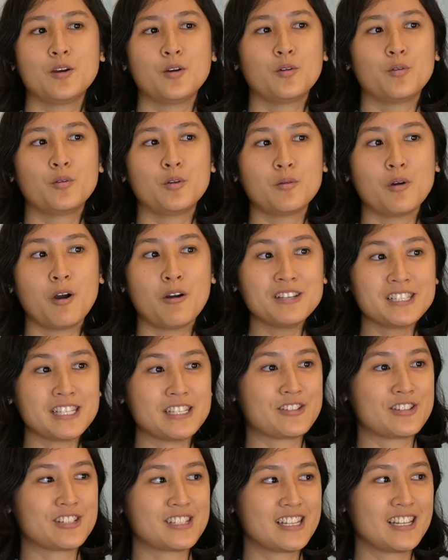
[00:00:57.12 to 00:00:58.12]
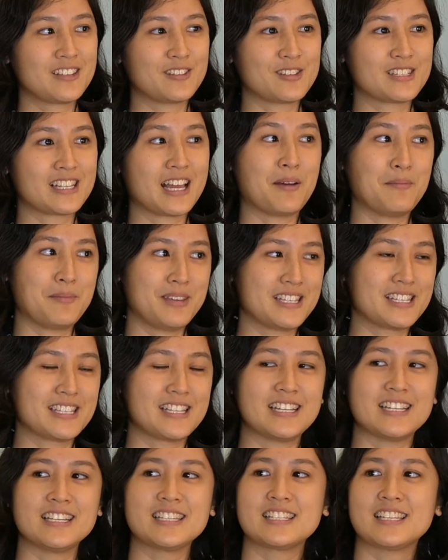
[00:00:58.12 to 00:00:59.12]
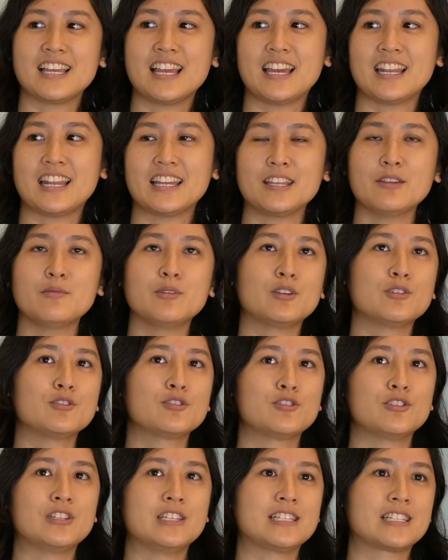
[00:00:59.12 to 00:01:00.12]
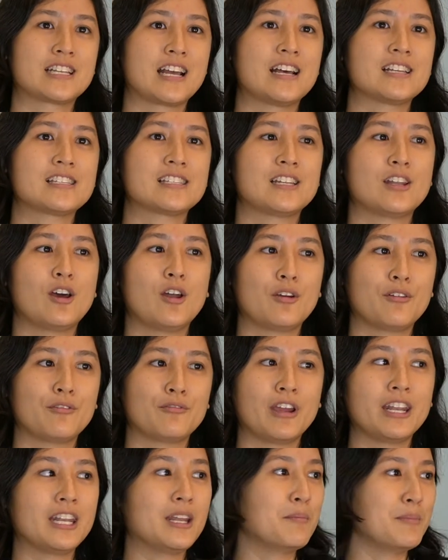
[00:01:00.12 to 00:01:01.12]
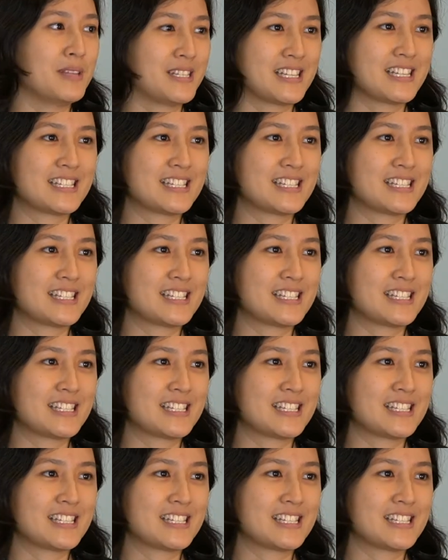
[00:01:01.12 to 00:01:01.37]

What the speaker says: We were always interested to start a business, and I think we used to discuss a lot of random business